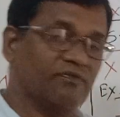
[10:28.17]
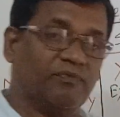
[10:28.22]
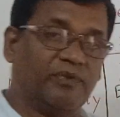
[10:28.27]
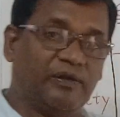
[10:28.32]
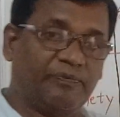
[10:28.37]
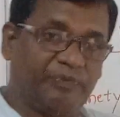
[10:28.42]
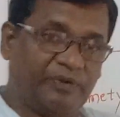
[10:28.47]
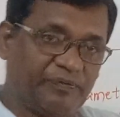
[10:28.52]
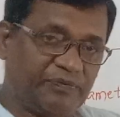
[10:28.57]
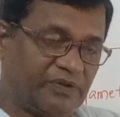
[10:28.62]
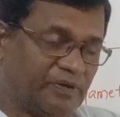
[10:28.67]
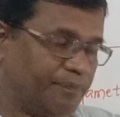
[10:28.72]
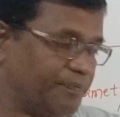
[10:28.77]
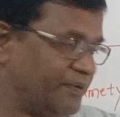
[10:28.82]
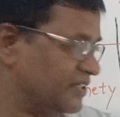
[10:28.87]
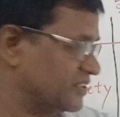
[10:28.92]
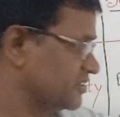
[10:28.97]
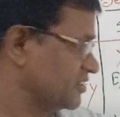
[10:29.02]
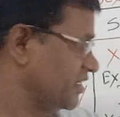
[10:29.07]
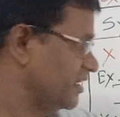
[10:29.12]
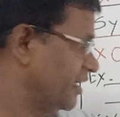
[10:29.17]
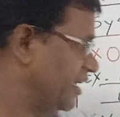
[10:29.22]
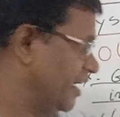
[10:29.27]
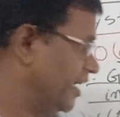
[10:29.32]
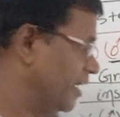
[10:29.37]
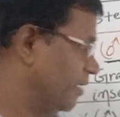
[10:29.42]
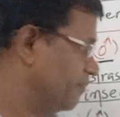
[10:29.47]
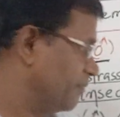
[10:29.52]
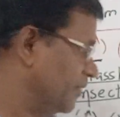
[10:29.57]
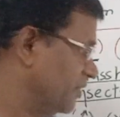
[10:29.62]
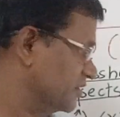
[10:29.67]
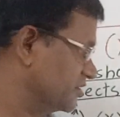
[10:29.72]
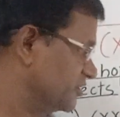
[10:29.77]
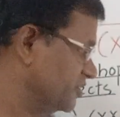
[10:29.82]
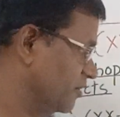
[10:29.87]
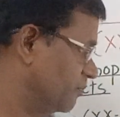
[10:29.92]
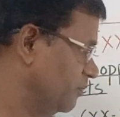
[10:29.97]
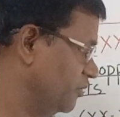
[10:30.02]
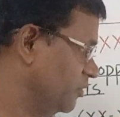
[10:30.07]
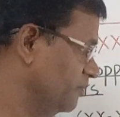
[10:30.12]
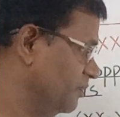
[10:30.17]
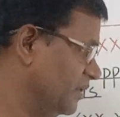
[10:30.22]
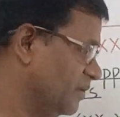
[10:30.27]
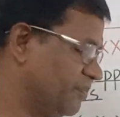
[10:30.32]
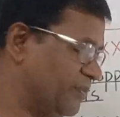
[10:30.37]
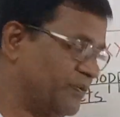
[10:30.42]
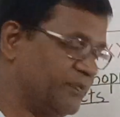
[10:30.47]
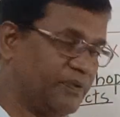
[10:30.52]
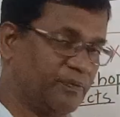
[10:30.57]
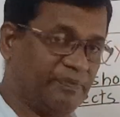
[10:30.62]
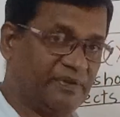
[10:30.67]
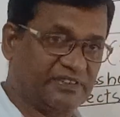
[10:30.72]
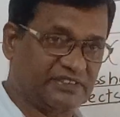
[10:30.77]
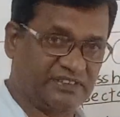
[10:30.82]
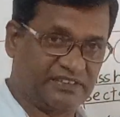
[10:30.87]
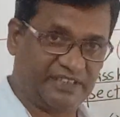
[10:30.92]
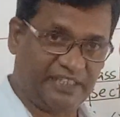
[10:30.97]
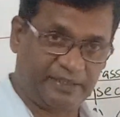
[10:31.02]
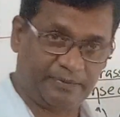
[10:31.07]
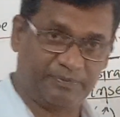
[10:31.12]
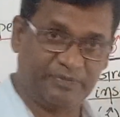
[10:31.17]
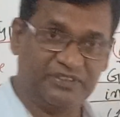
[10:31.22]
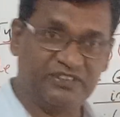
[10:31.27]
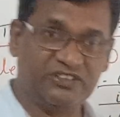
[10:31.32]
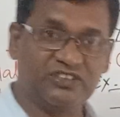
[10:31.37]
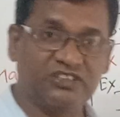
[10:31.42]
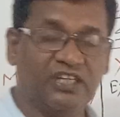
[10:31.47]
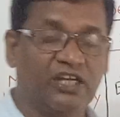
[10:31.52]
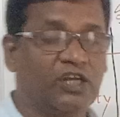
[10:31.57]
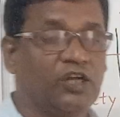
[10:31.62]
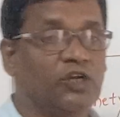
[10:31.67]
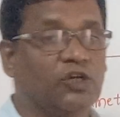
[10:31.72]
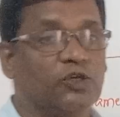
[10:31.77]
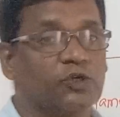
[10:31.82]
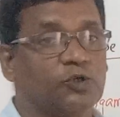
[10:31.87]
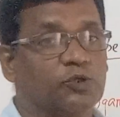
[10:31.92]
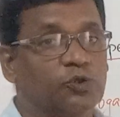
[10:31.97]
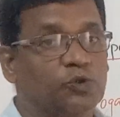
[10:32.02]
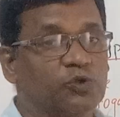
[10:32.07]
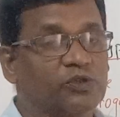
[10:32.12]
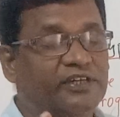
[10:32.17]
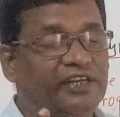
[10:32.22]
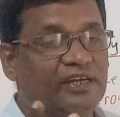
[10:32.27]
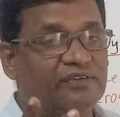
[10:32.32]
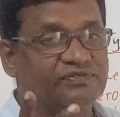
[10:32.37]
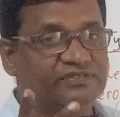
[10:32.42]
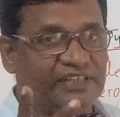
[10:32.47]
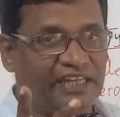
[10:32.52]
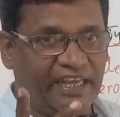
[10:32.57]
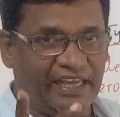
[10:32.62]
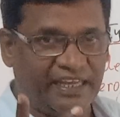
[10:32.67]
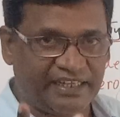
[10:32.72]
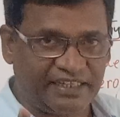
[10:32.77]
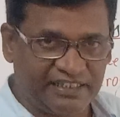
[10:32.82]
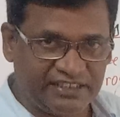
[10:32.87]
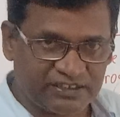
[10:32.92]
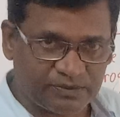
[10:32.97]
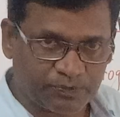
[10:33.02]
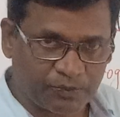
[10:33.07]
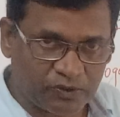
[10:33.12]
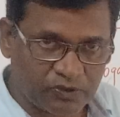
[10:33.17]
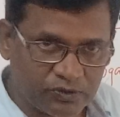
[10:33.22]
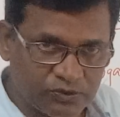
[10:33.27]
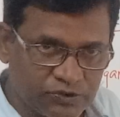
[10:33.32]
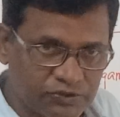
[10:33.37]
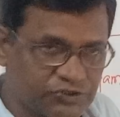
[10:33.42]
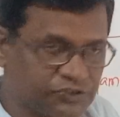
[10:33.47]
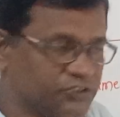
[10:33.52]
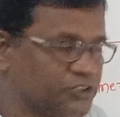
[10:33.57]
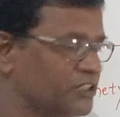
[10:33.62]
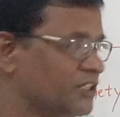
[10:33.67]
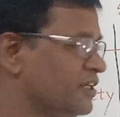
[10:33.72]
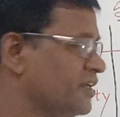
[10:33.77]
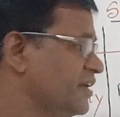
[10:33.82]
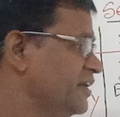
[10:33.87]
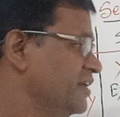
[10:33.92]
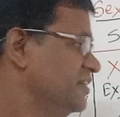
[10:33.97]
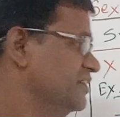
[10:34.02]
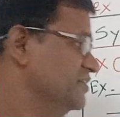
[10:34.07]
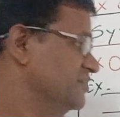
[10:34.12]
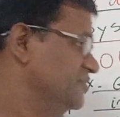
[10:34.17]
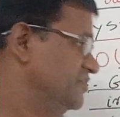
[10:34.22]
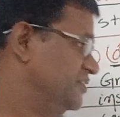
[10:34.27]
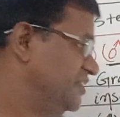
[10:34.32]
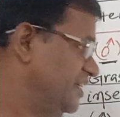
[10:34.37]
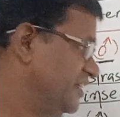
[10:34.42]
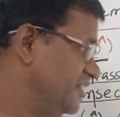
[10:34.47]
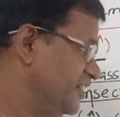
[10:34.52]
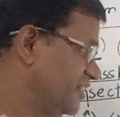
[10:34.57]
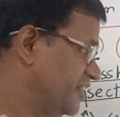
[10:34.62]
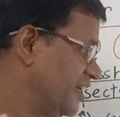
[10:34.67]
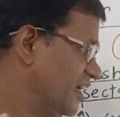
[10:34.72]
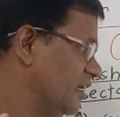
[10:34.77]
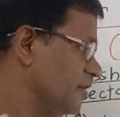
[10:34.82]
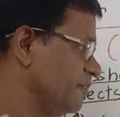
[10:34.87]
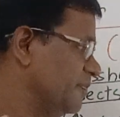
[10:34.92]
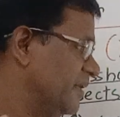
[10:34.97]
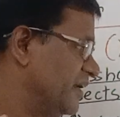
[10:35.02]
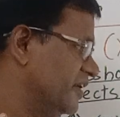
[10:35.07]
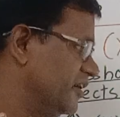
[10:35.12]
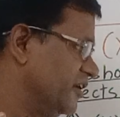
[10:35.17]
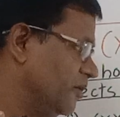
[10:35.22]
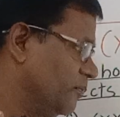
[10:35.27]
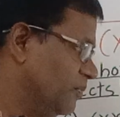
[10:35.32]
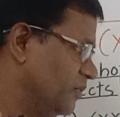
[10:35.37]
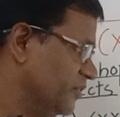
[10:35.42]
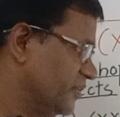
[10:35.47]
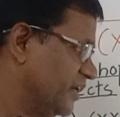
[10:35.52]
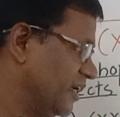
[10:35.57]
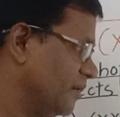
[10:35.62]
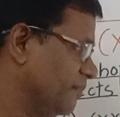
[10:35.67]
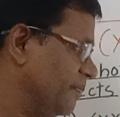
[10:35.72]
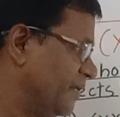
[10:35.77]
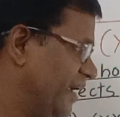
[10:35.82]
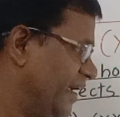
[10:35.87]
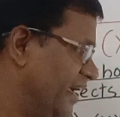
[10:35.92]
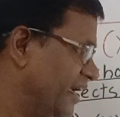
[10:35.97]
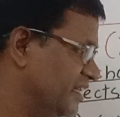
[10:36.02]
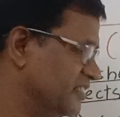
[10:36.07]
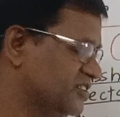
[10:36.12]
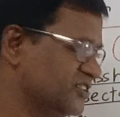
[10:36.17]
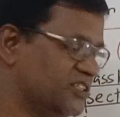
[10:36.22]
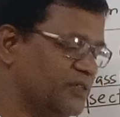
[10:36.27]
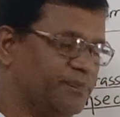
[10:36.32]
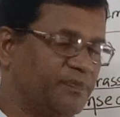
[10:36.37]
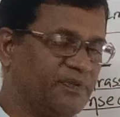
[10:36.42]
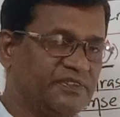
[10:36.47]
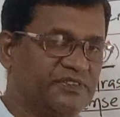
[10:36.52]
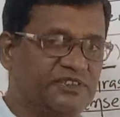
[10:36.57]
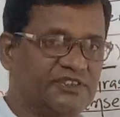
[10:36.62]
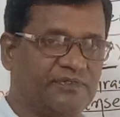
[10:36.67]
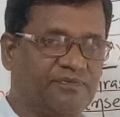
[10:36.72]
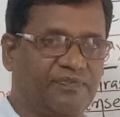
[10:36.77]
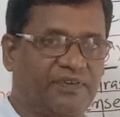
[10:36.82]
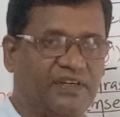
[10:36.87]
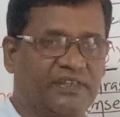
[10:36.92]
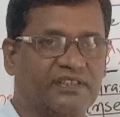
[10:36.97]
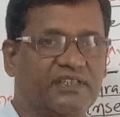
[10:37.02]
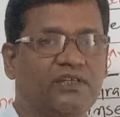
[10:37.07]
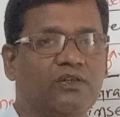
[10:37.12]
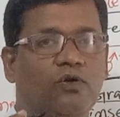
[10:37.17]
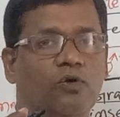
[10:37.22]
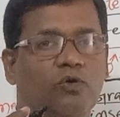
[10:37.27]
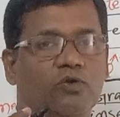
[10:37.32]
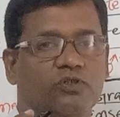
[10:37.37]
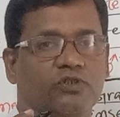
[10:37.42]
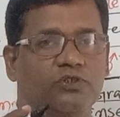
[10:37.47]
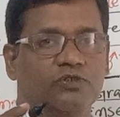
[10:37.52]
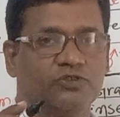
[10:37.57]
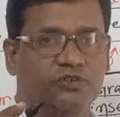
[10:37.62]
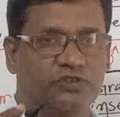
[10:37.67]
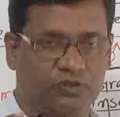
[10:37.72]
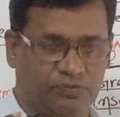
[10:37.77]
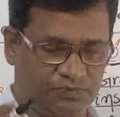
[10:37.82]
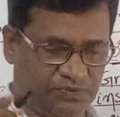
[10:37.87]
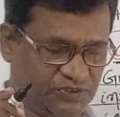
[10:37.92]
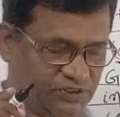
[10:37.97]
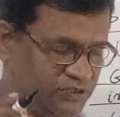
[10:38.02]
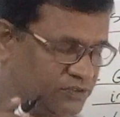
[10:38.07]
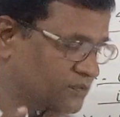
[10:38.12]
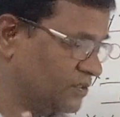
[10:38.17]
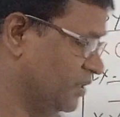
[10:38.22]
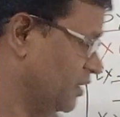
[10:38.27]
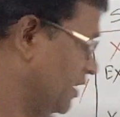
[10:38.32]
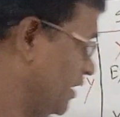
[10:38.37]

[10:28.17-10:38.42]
will 50%, A plus W will 50%. That means two types egg is produced, Z type and W type. A is represented for the autosomes.